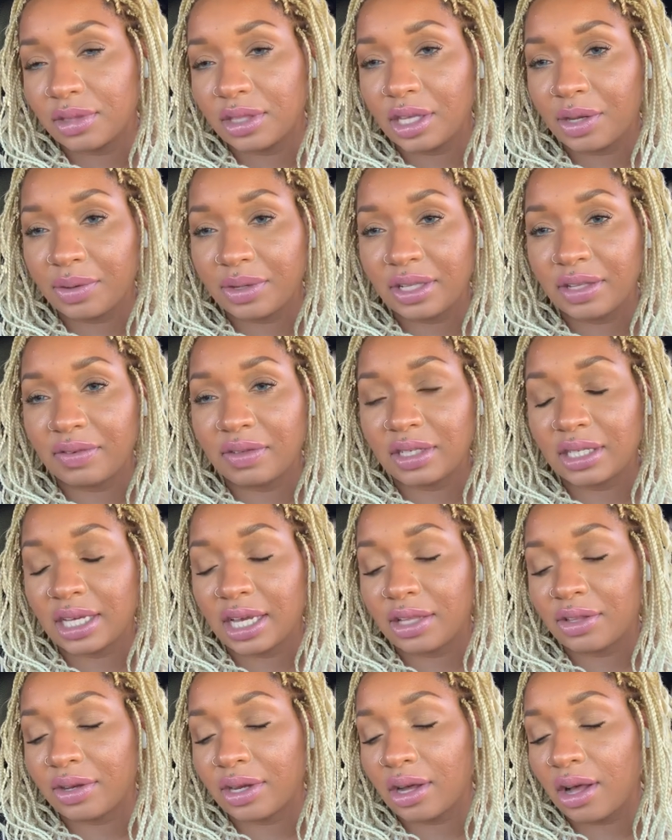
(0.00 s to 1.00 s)
They were living
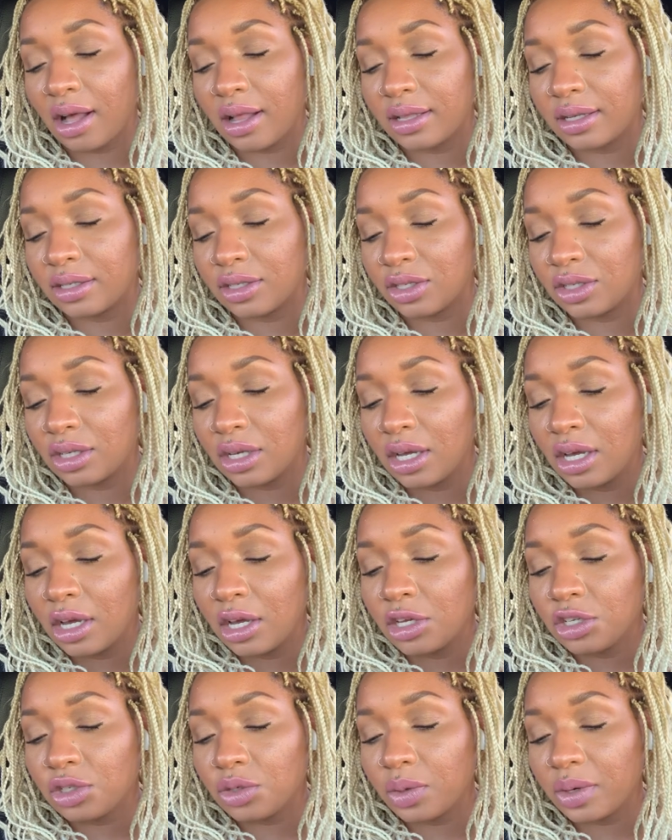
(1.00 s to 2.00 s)
together at college.
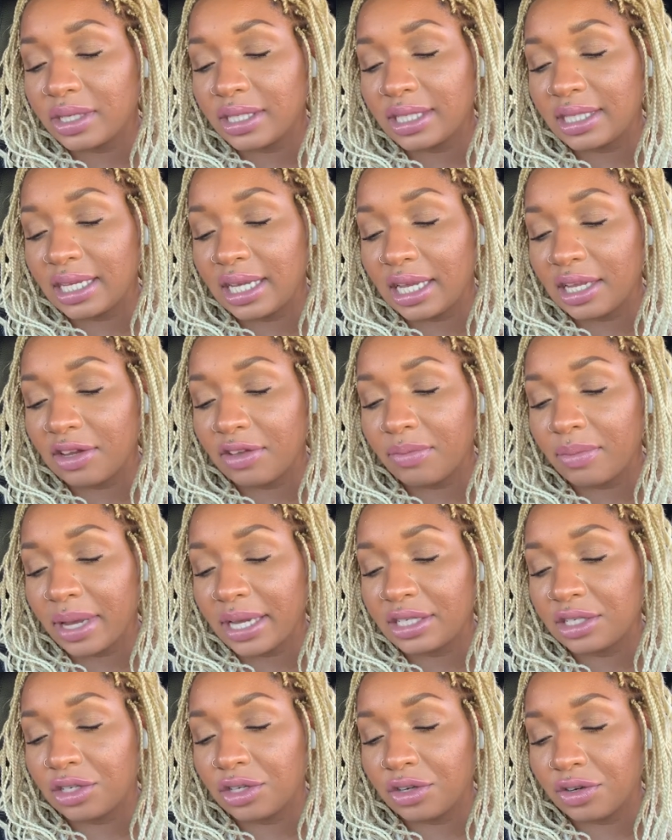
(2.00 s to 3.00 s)
Towards the end of
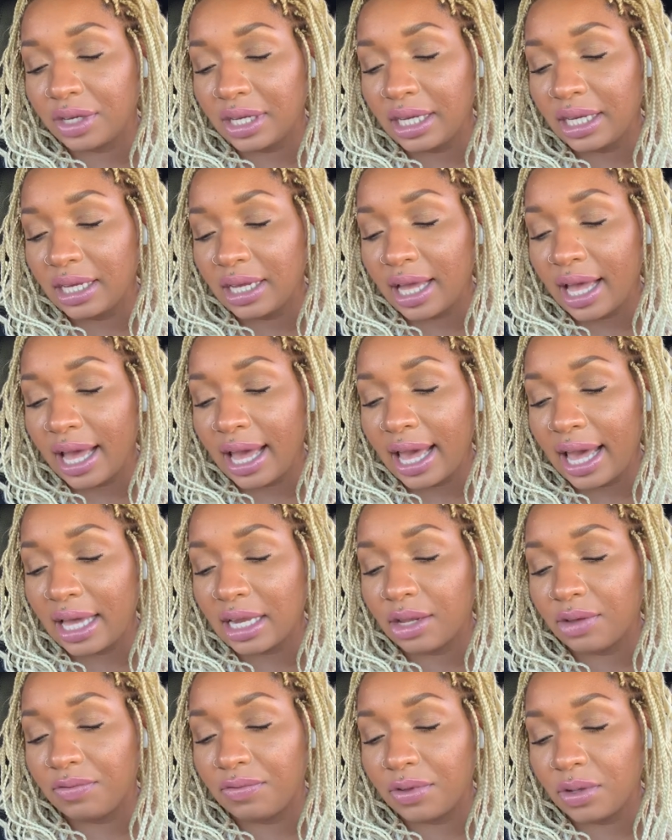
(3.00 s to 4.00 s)
my degree, I
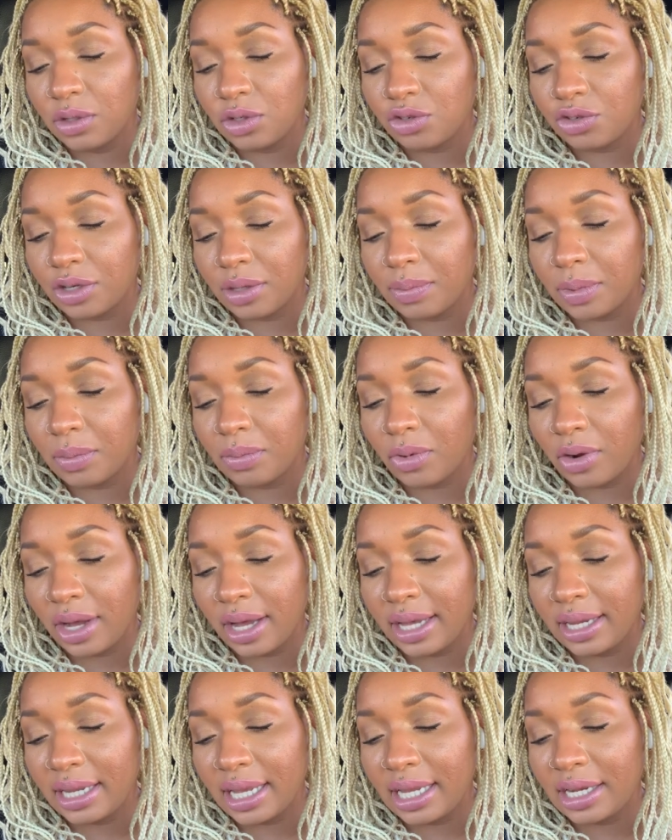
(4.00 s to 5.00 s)
had a field trip
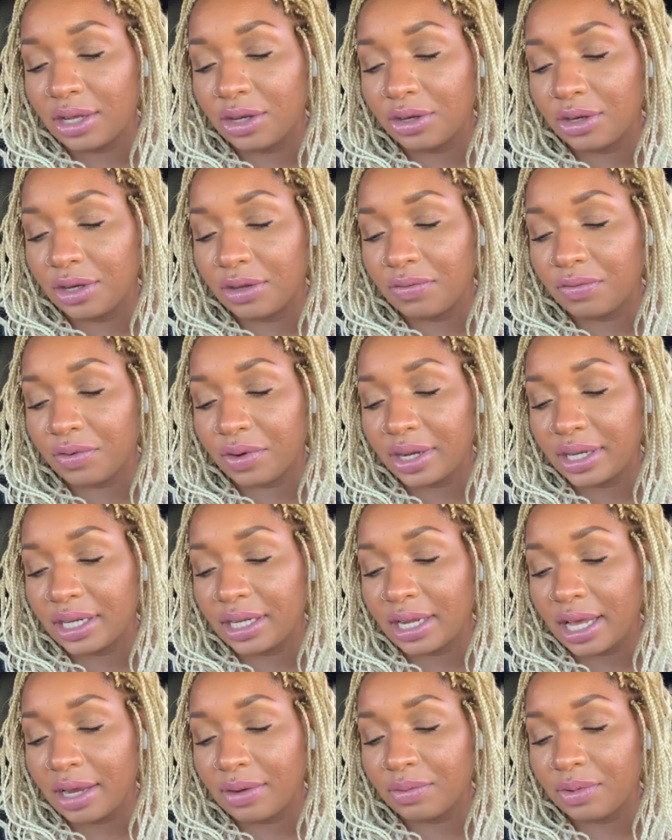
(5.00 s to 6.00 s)
abroad and a good friend
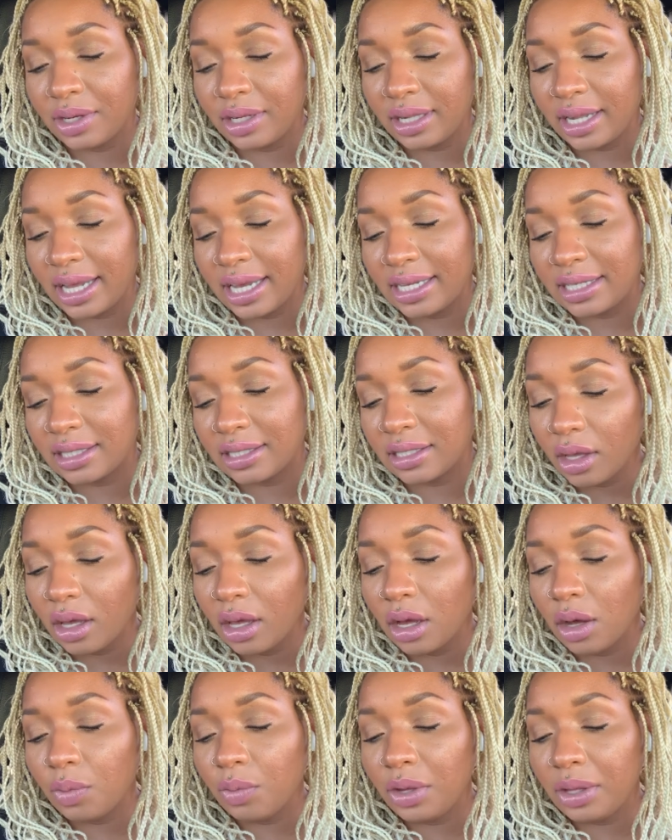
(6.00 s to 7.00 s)
and I realized
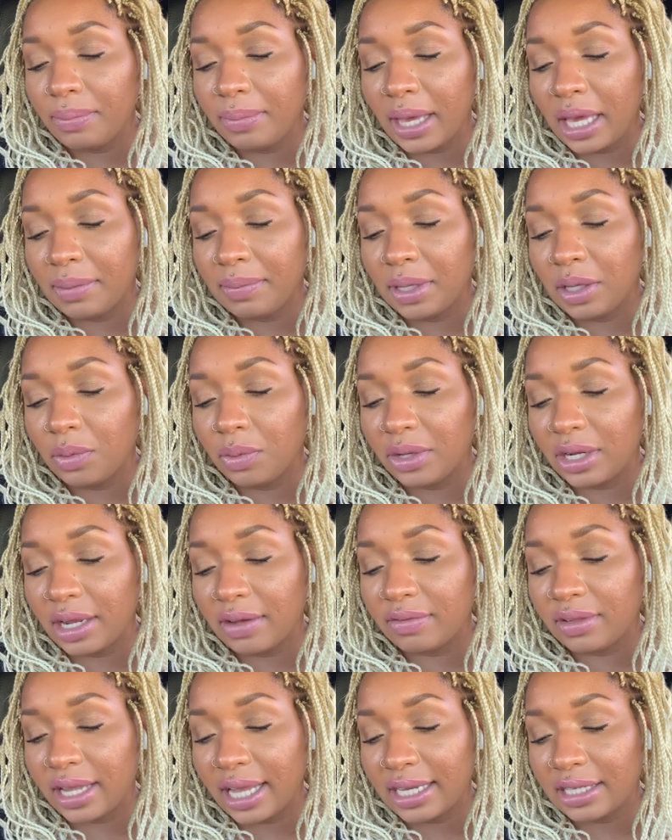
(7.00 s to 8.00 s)
we maybe would
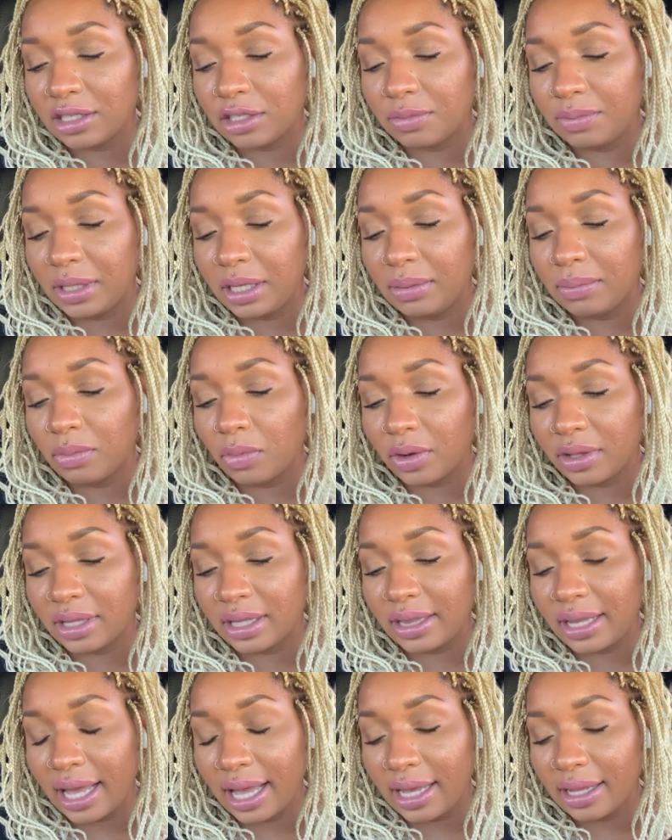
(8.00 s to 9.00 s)
have liked to be more
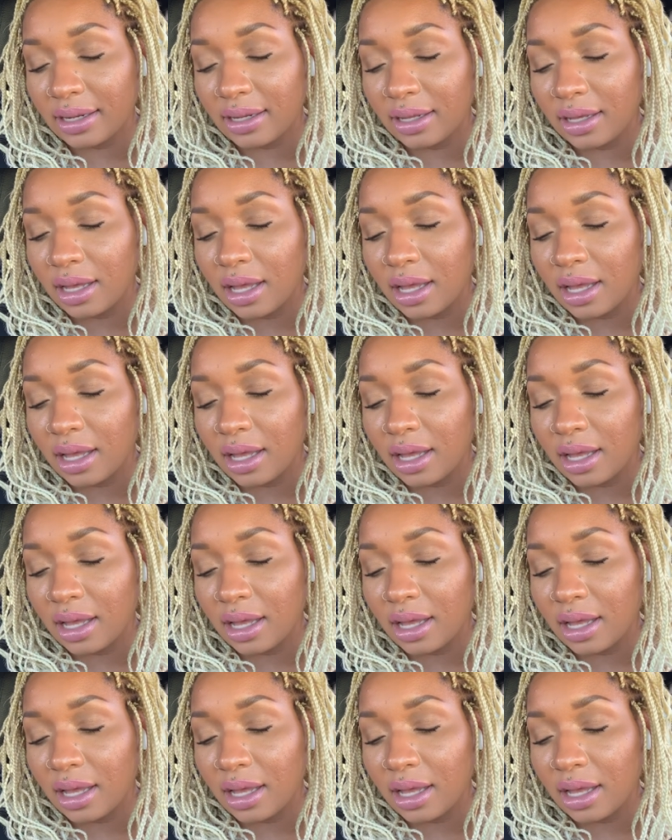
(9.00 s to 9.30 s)
than that.